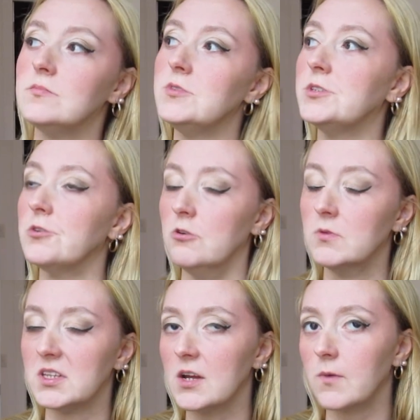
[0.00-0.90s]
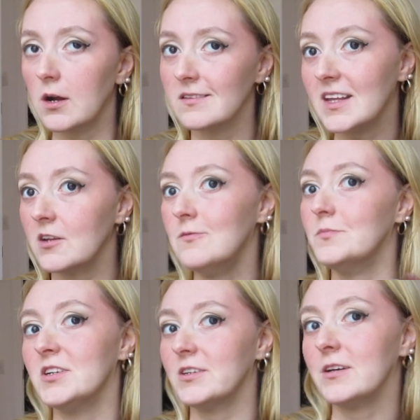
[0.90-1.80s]
do when they wear it, they don't
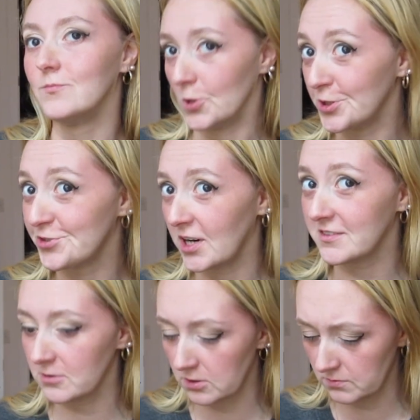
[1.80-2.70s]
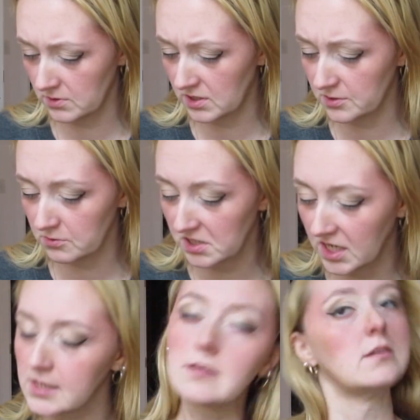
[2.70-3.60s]
put a good moisturizer on
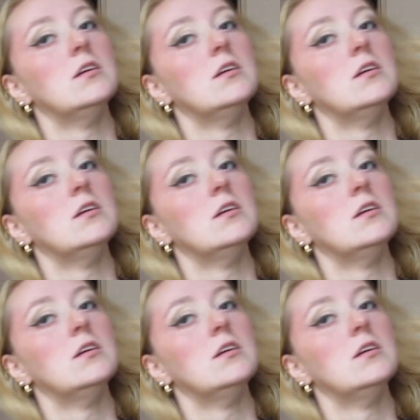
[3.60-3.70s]
underneath,